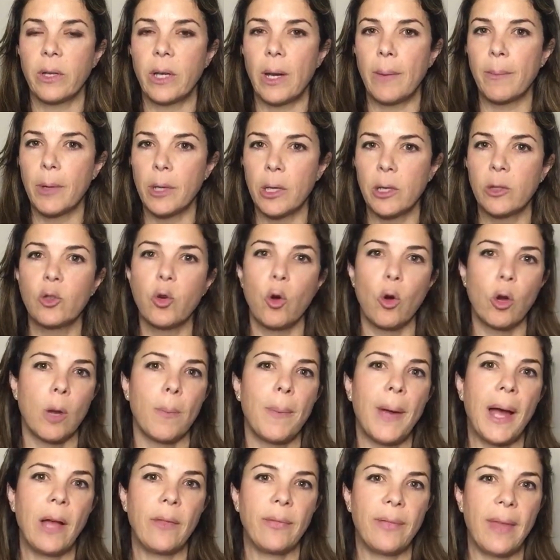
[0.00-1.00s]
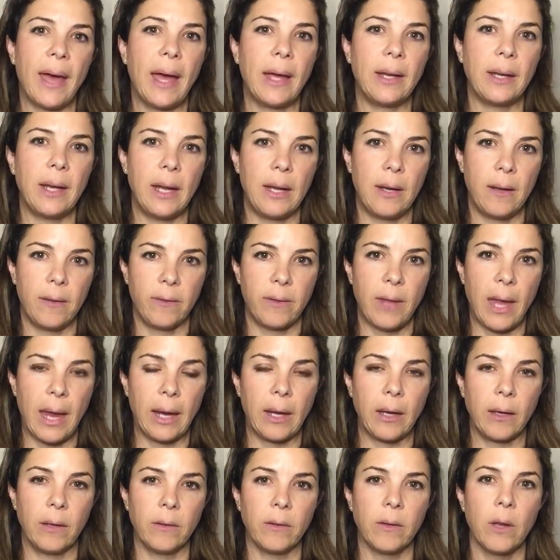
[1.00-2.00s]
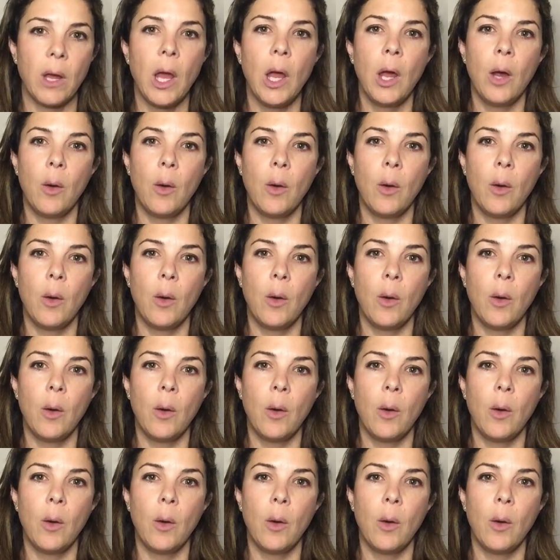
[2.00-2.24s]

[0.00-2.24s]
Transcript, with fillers: and I'm going to talk about that in a second,